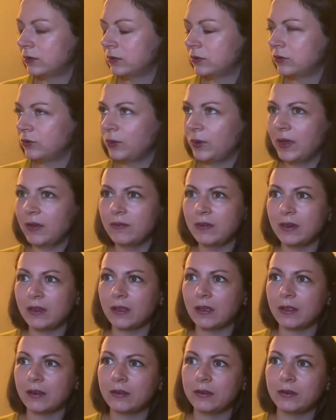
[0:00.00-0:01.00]
do I have any?
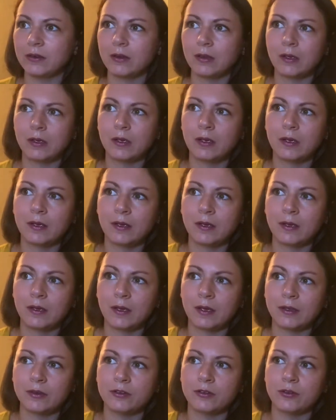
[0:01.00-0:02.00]
I,
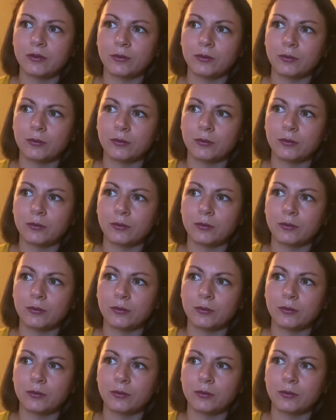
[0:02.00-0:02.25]
I do.